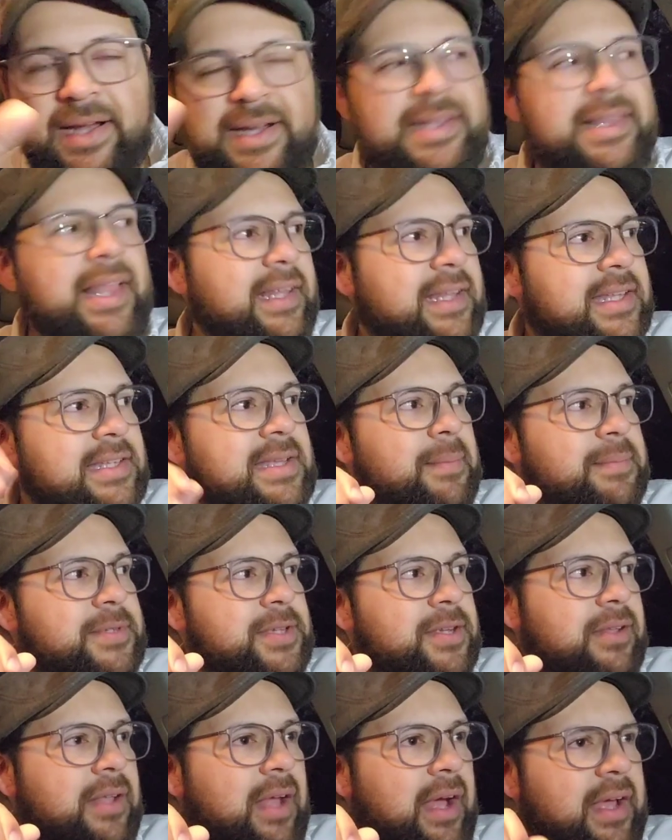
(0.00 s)
I did like this
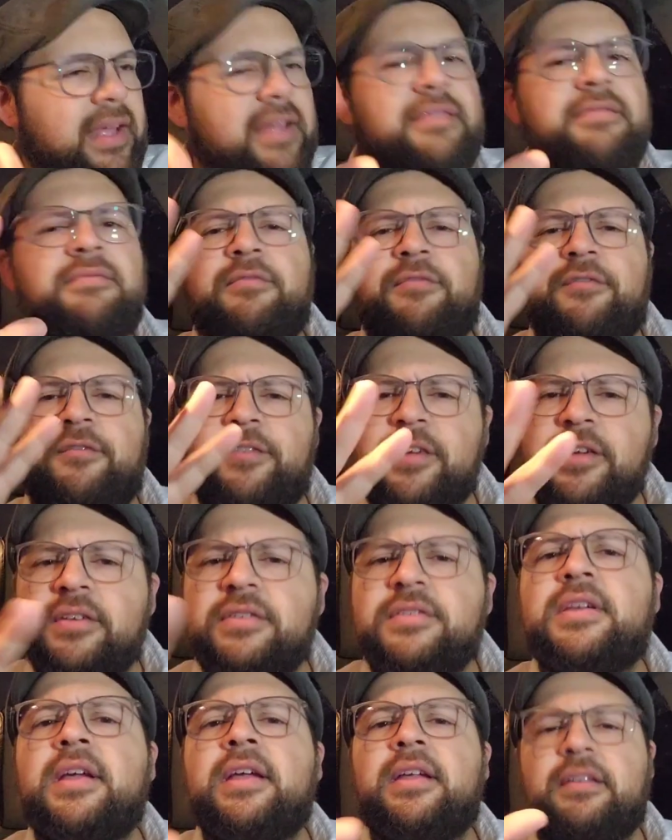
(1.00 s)
episode a lot. It
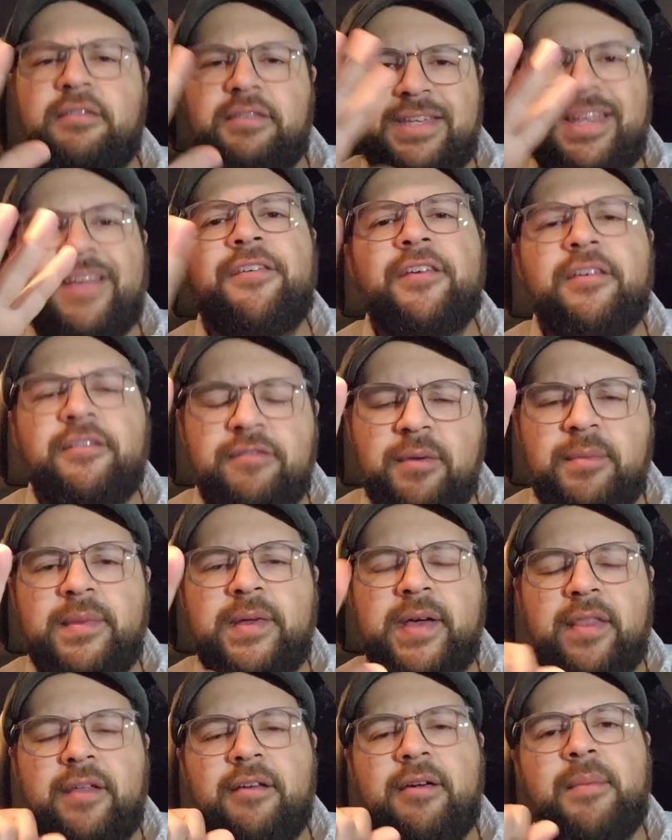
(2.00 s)
feels different
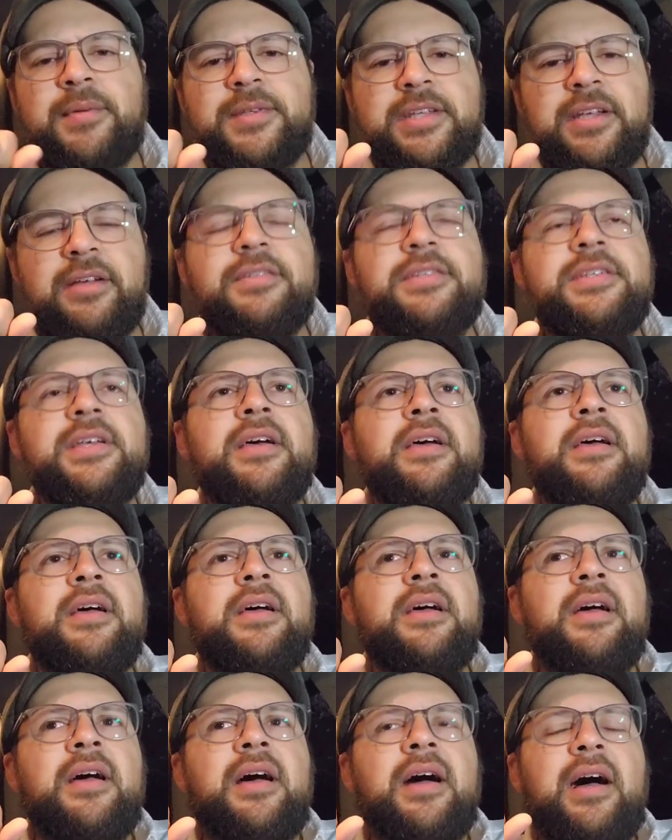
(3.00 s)
from the other episodes.
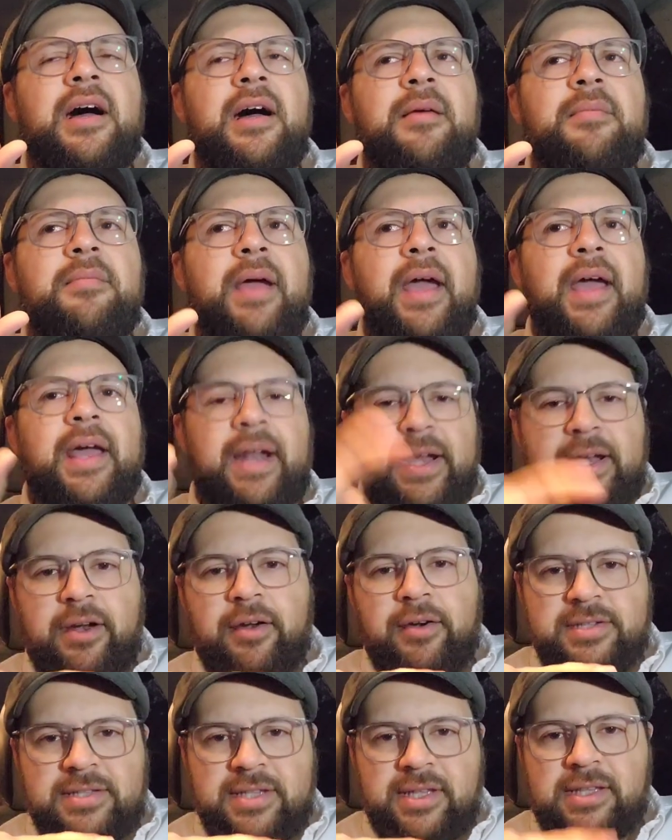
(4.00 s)
And I
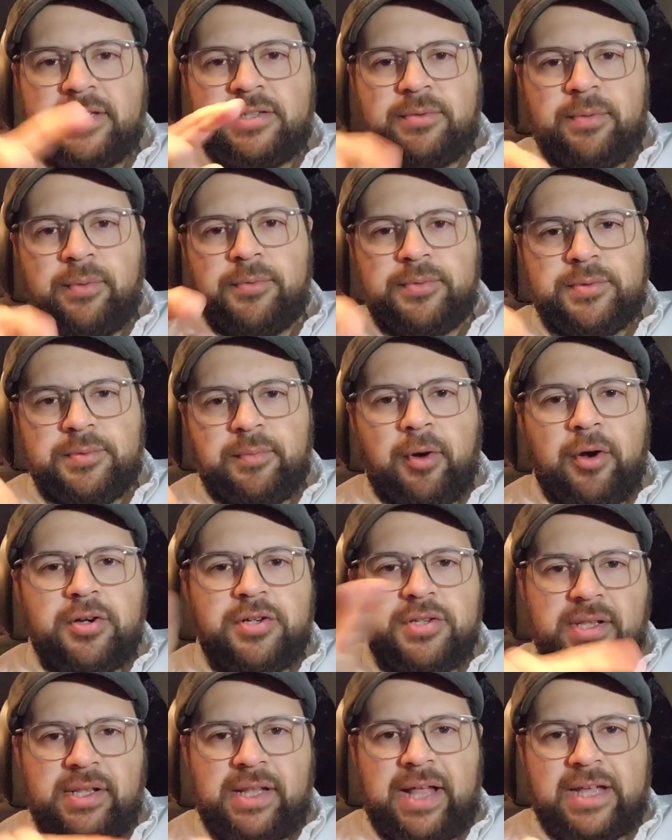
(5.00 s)
noticed that this one was in
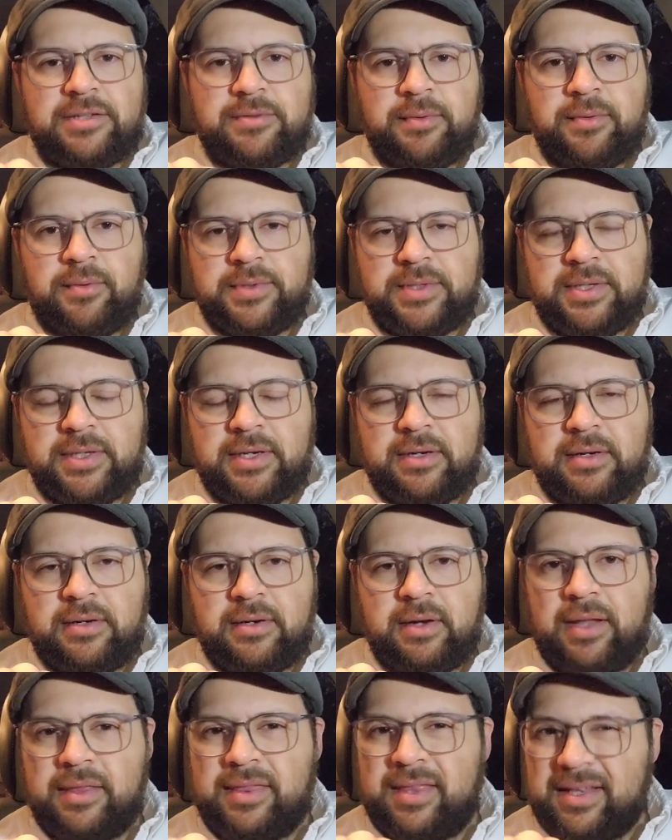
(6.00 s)
March. The last one was
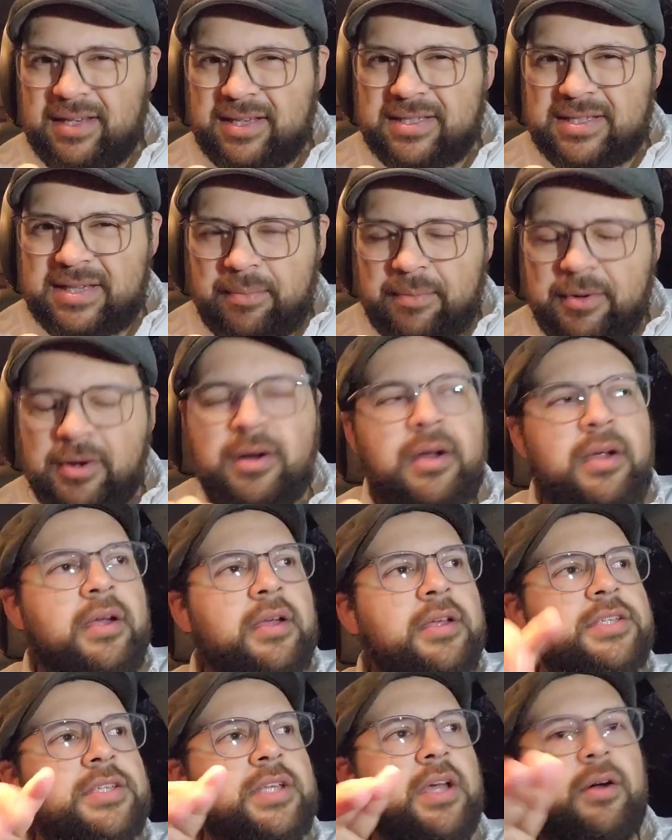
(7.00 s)
in, I think, December.
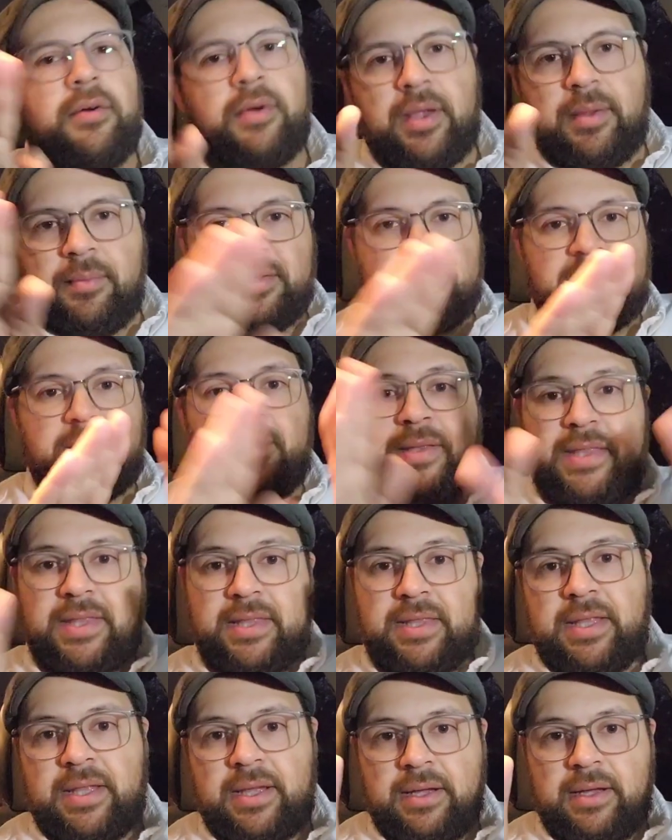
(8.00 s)
So it must have
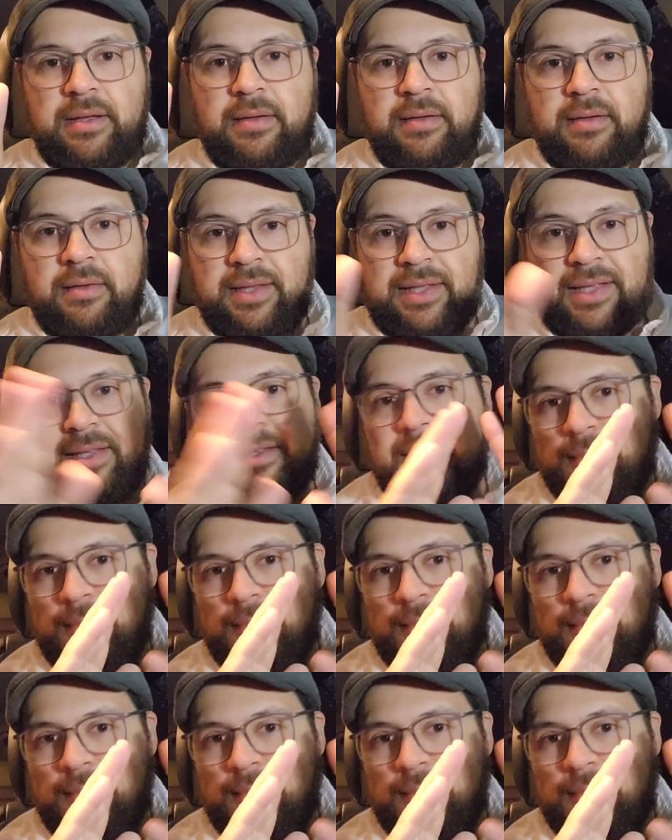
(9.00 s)
been the